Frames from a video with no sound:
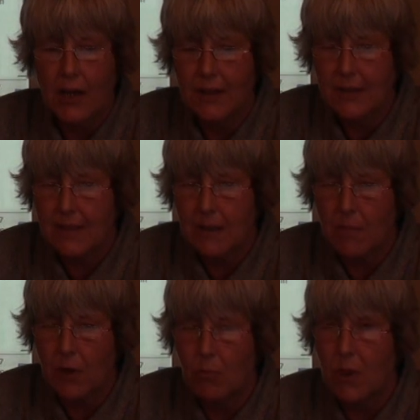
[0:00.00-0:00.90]
This is a
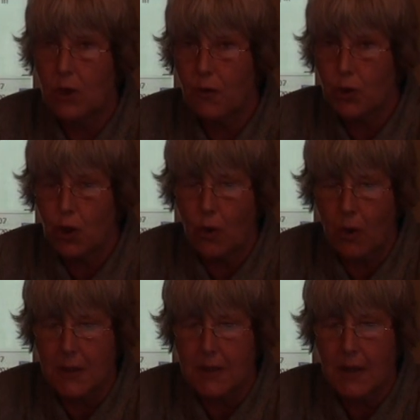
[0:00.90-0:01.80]
moment of
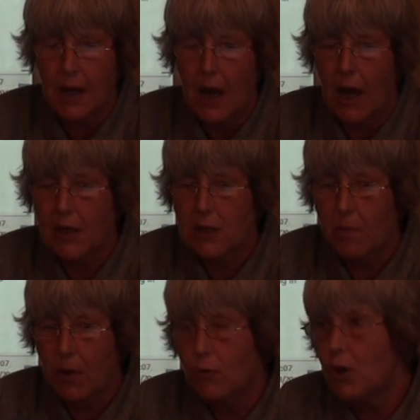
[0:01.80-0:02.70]
choice,
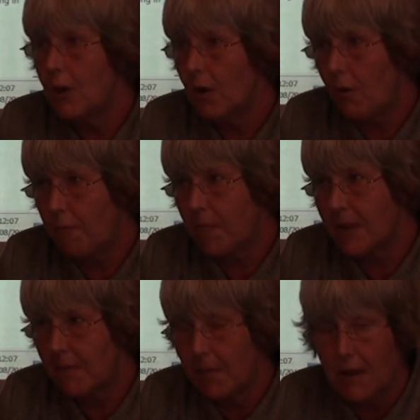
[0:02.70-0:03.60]
explosion of
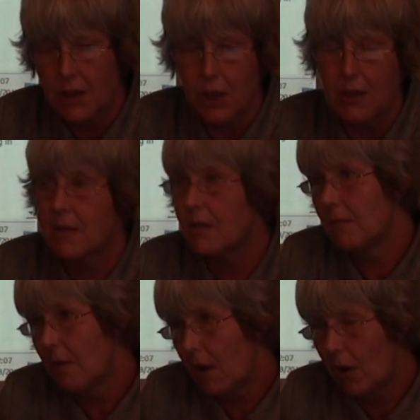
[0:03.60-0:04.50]
possibilities.
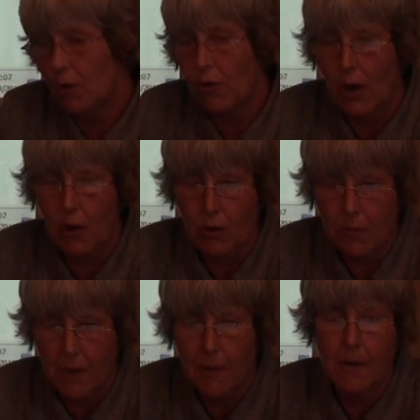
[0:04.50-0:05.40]
Yuri
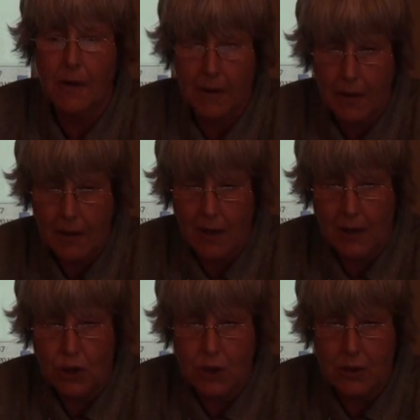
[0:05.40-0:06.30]
Lotman,
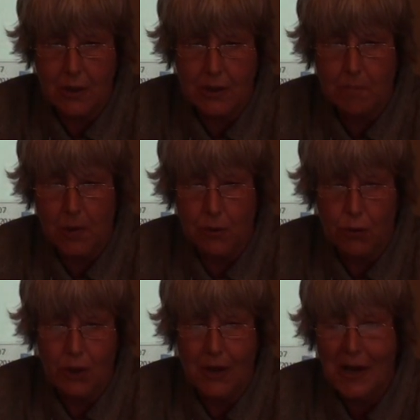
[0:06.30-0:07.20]
Culture and
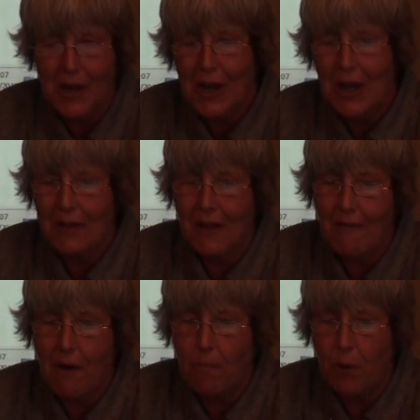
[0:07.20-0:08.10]
Explosion.
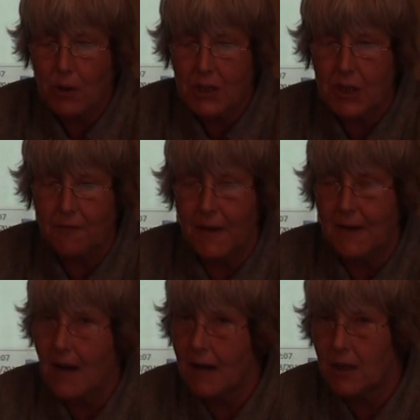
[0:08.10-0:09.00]
There are positive
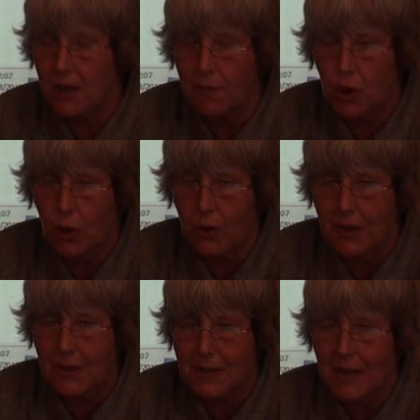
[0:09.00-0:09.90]
and negative
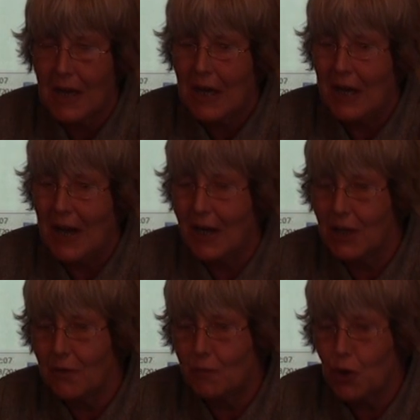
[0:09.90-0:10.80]
choices.
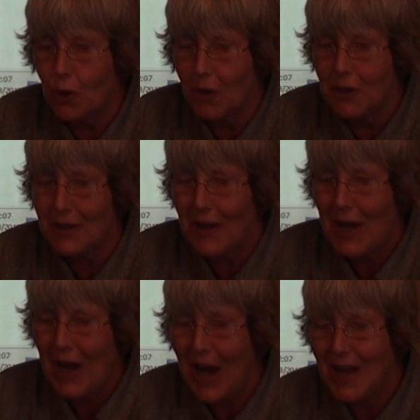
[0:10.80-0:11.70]
Negative choice
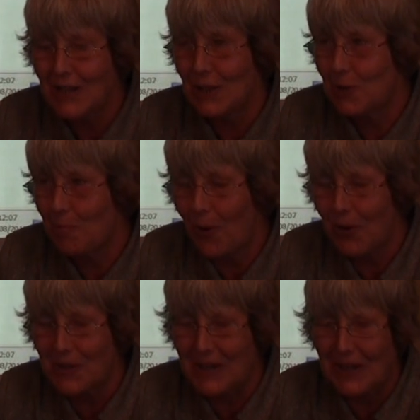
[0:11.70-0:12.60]
has its
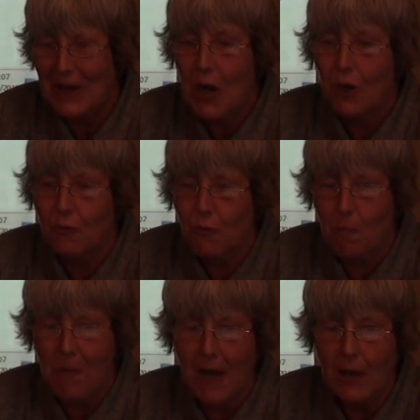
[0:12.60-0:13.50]
border,
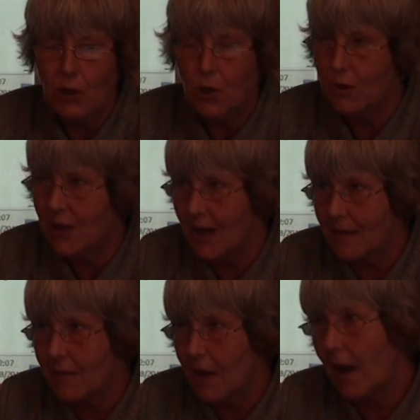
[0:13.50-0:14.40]
through pain to
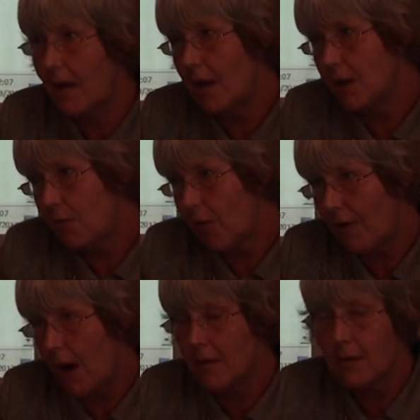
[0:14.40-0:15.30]
death, at least
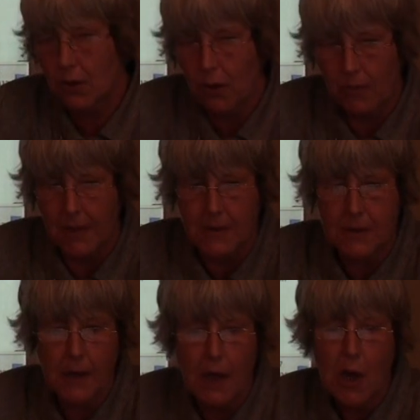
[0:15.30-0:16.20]
for us
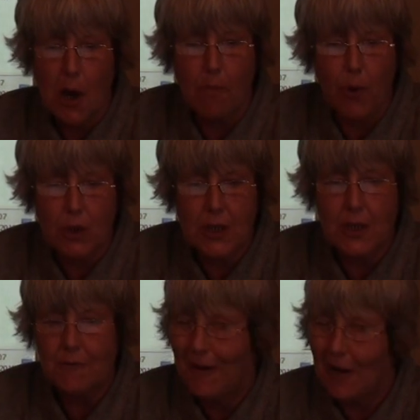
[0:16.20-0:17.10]
humans.
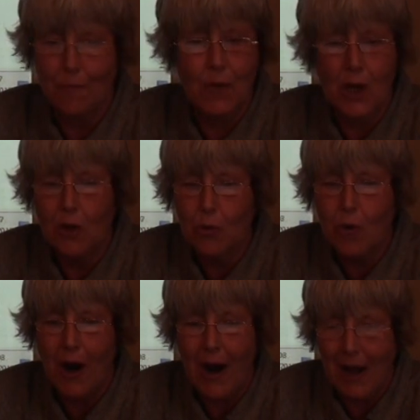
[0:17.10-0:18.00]
Positive has
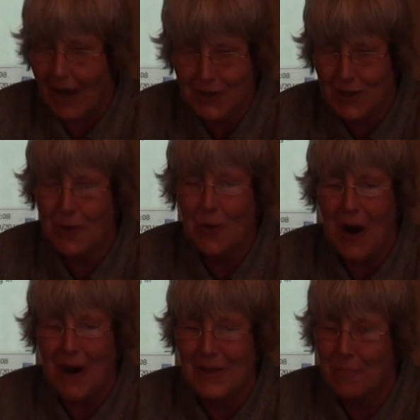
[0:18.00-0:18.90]
no
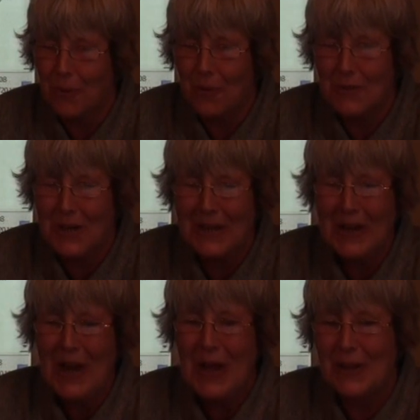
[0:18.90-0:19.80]
other border
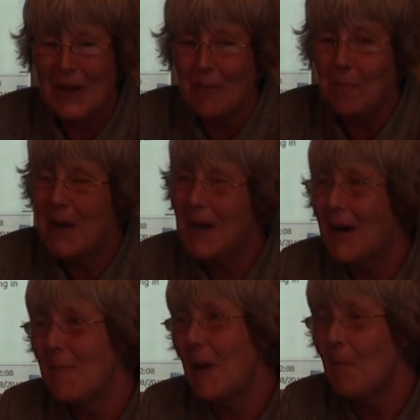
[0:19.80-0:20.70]
than
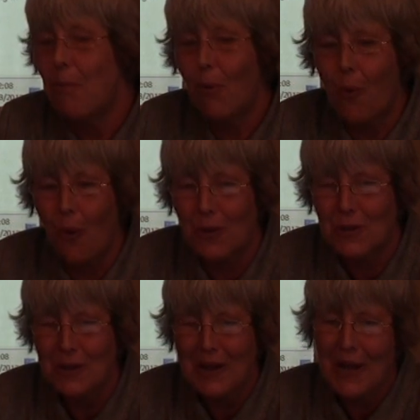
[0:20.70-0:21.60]
becoming bored.